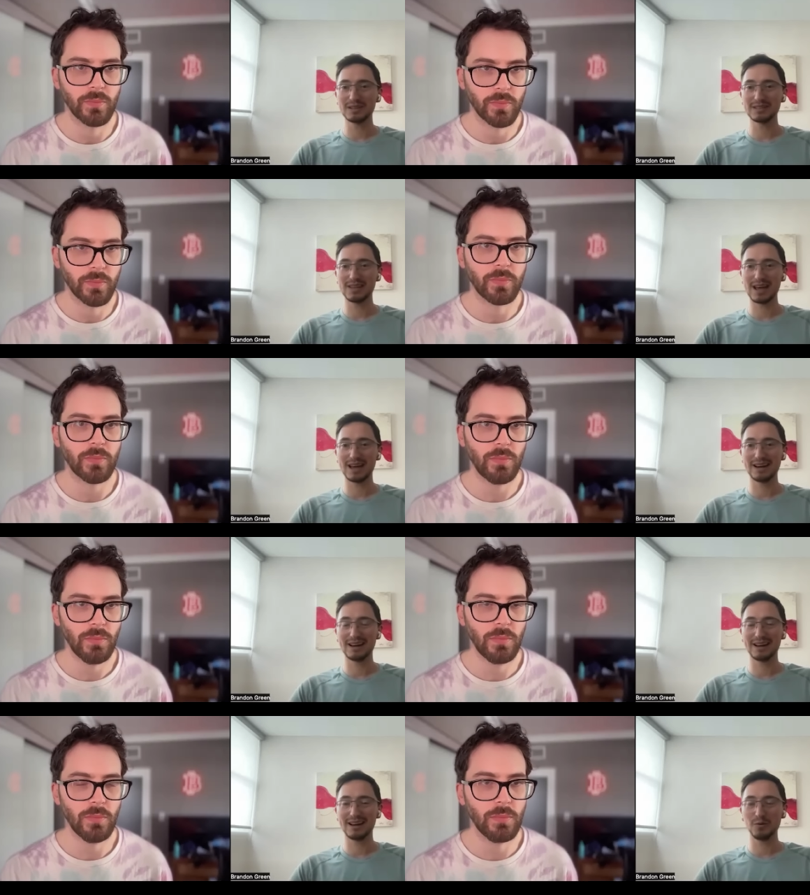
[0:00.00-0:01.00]
Speaker 1: that
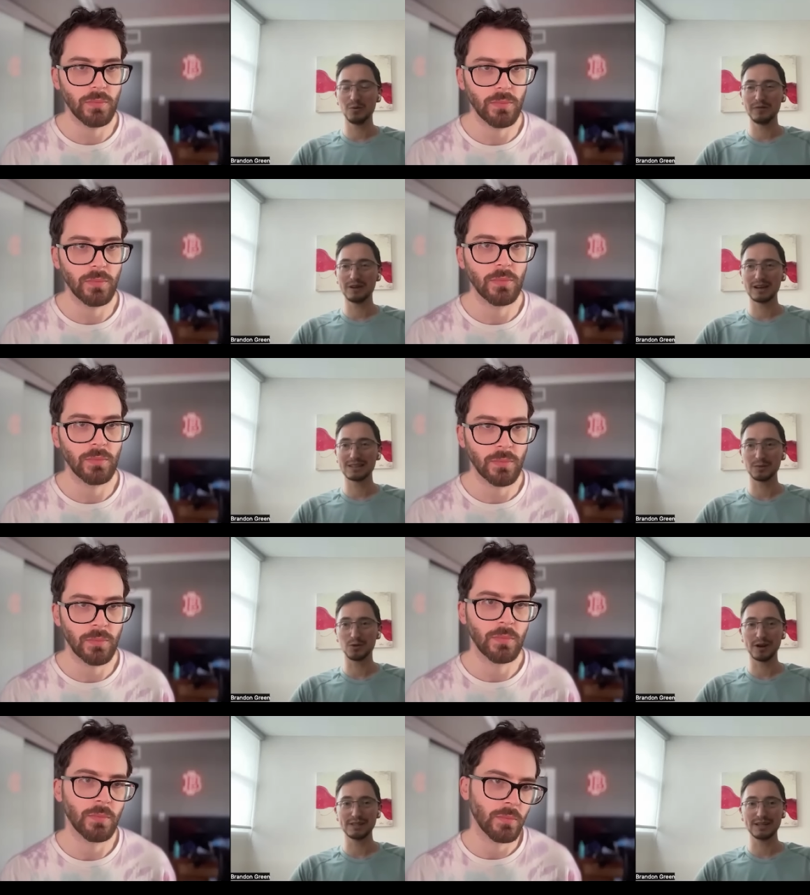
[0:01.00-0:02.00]
uh, we've got some
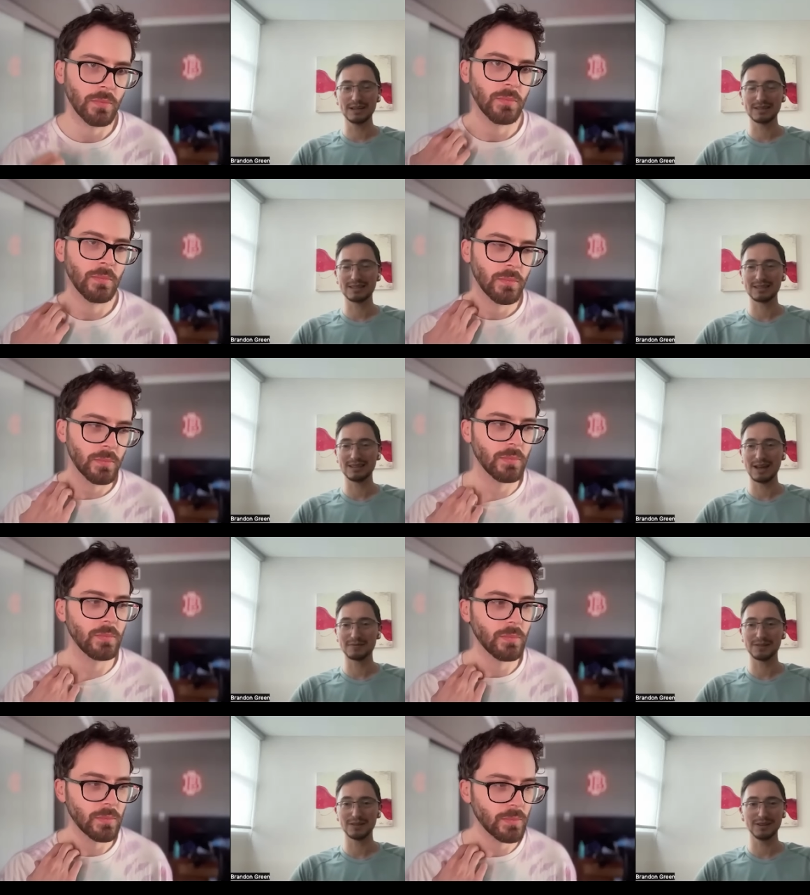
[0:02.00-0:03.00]
craziness
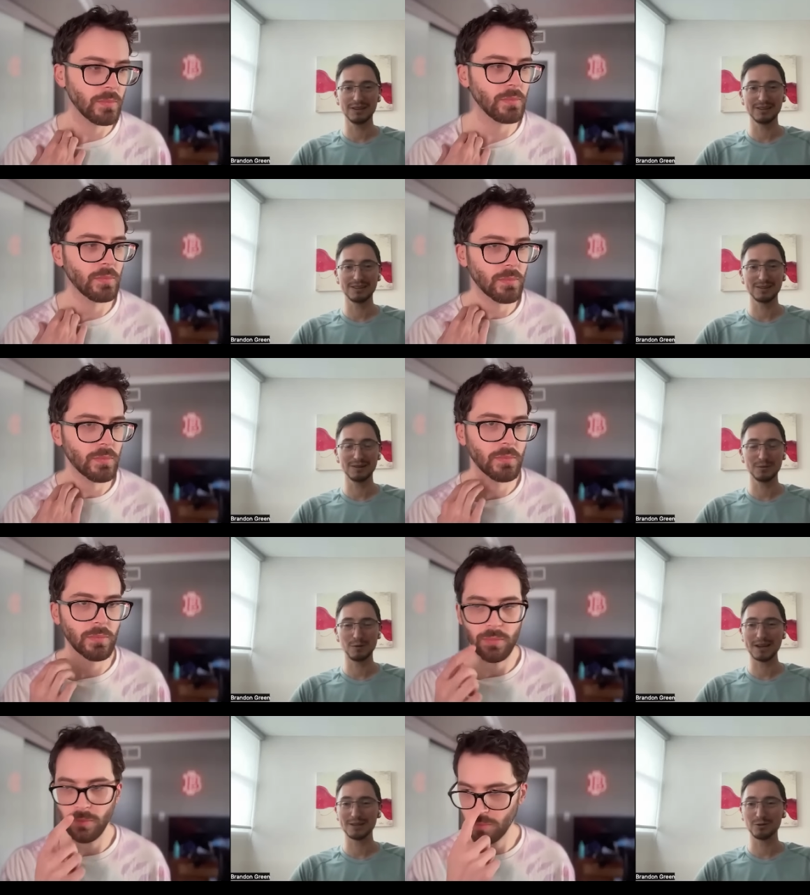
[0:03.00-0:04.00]
left to, to
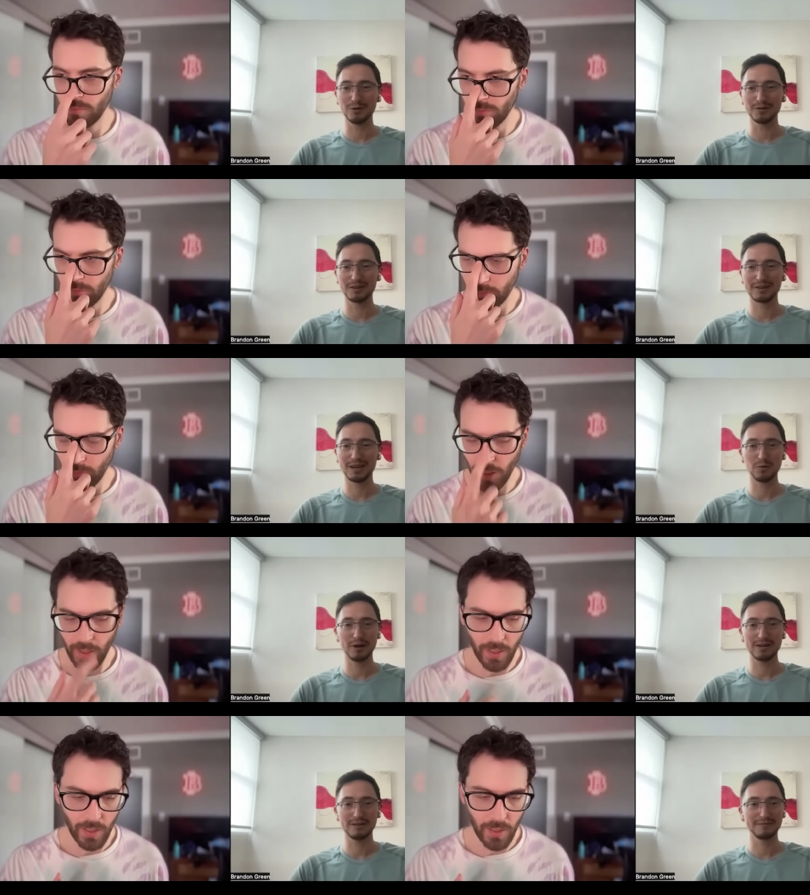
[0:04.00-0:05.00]
ride through. Can't
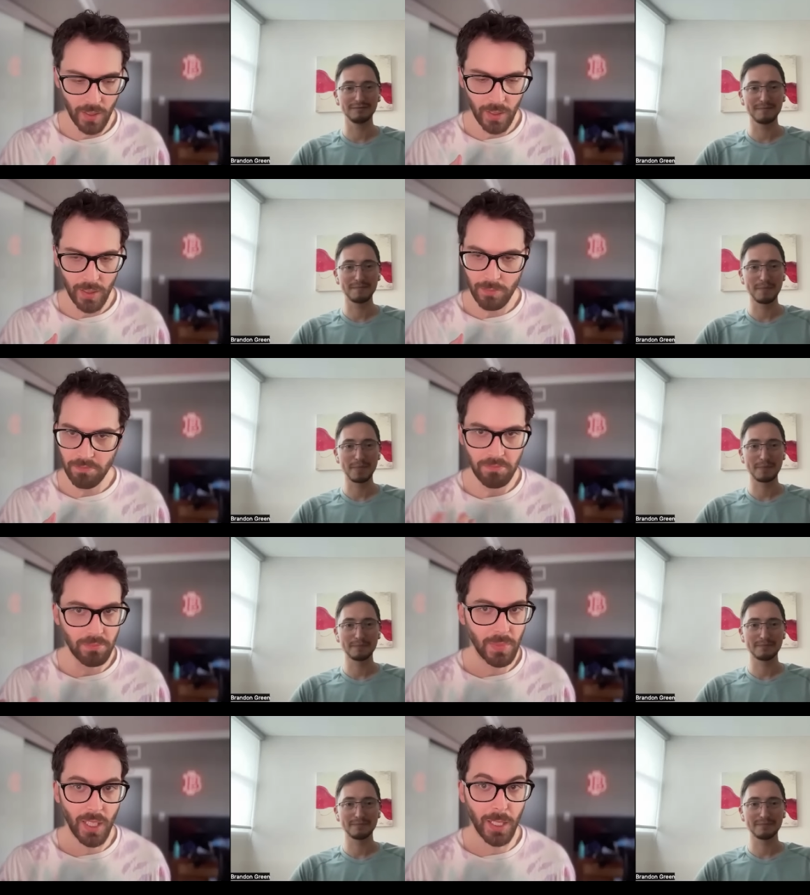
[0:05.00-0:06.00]
wait.
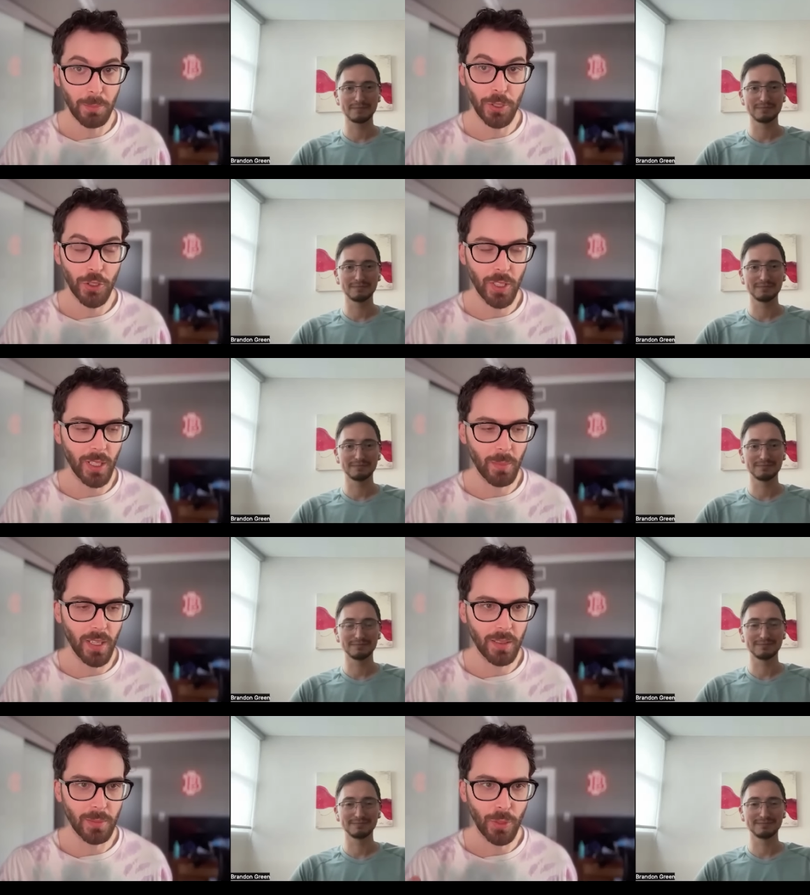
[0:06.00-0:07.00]
Speaker 2: I appreciate that,
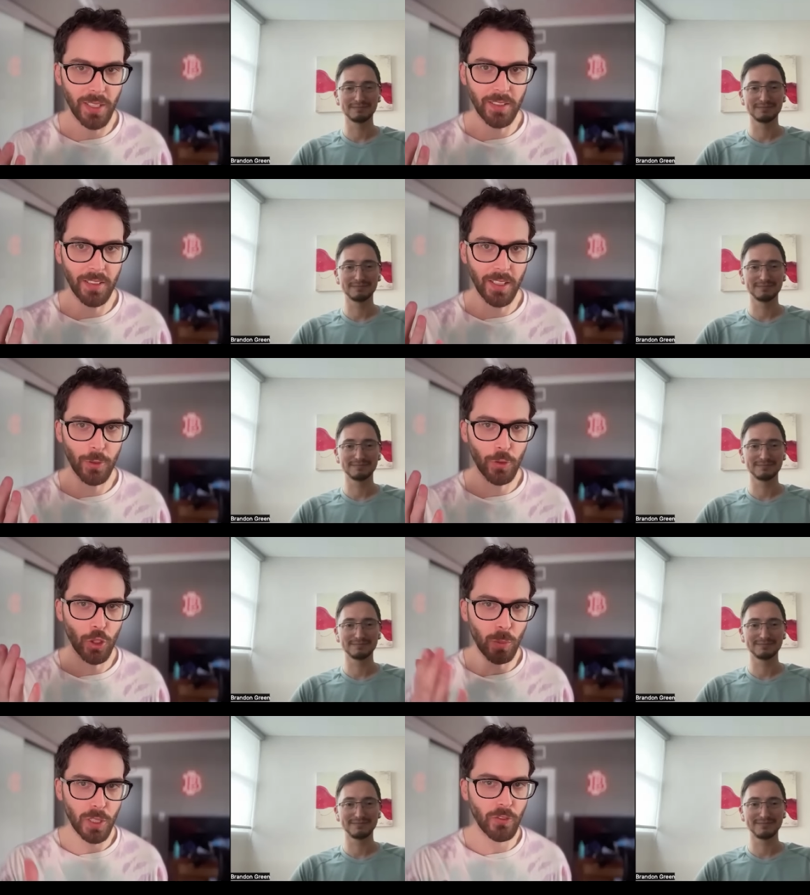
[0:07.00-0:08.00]
man. Brandon, thank you
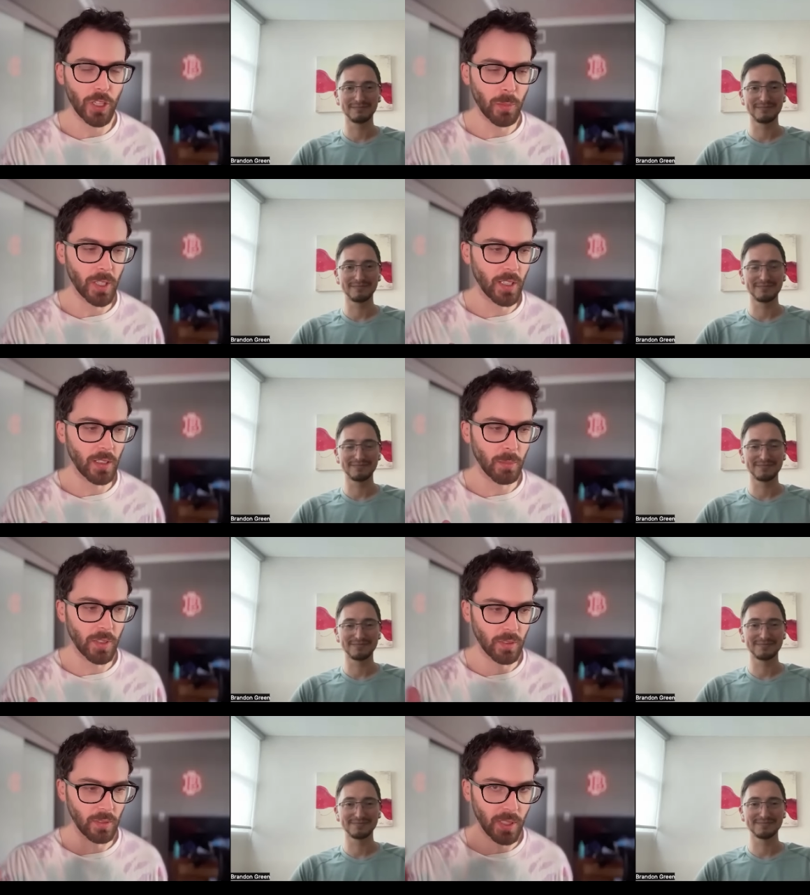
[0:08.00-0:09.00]
so much for coming on. I'm
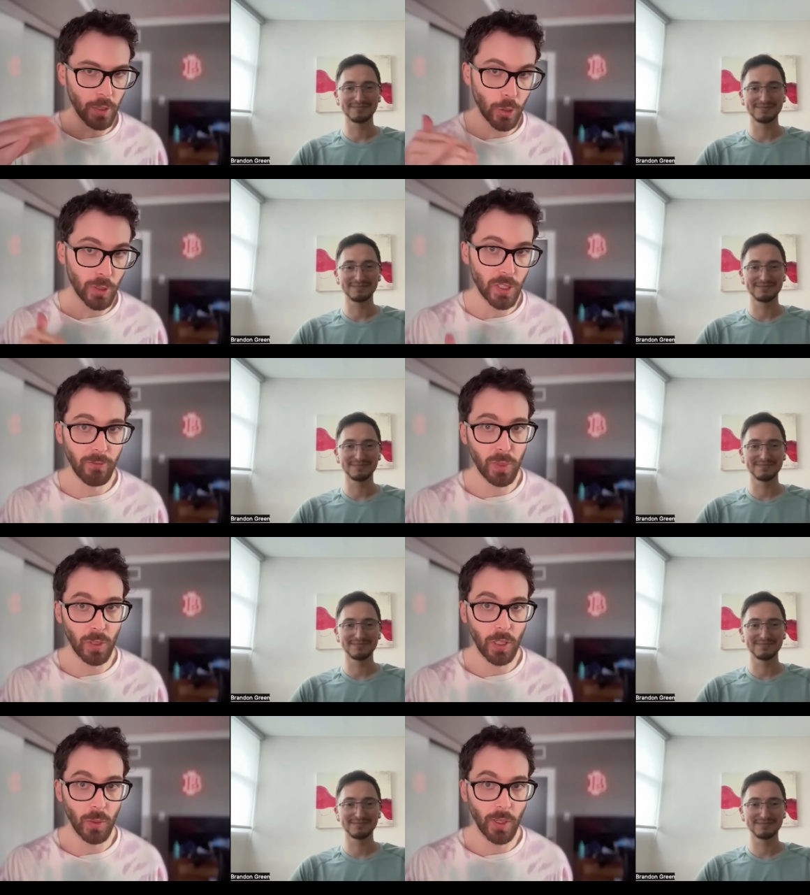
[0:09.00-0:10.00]
going to link your stuff
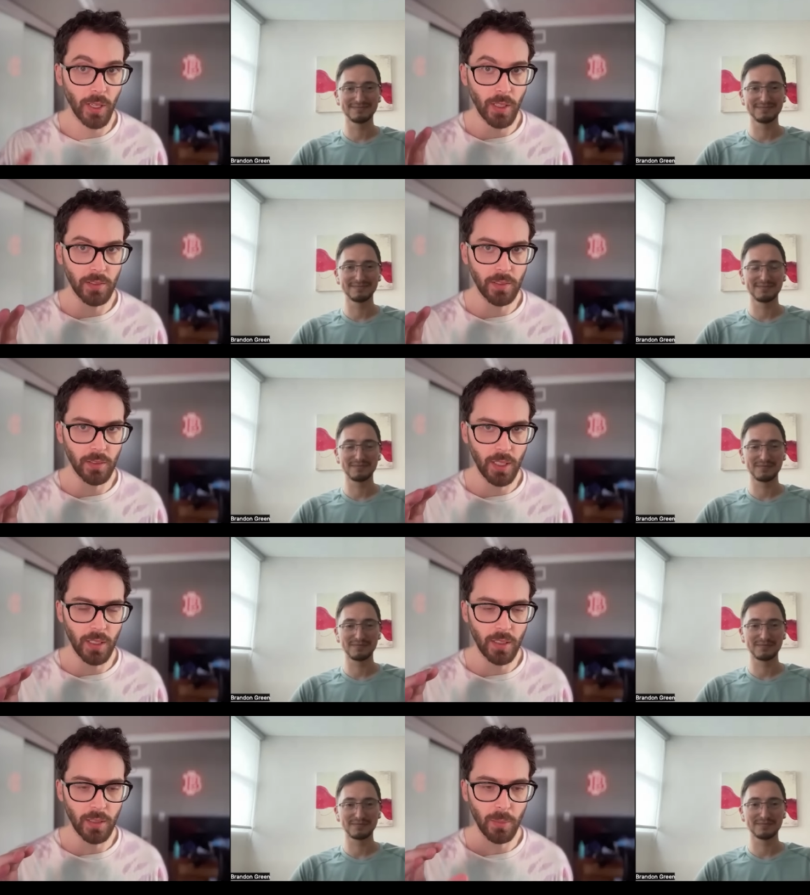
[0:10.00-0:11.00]
below and
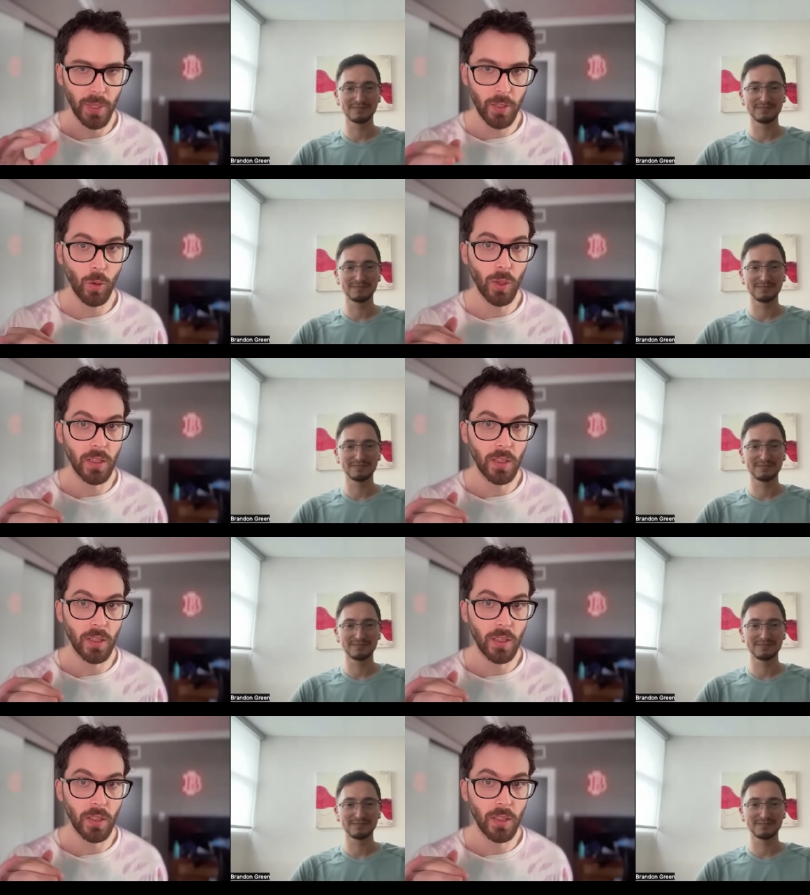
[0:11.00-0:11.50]
link Bitcoin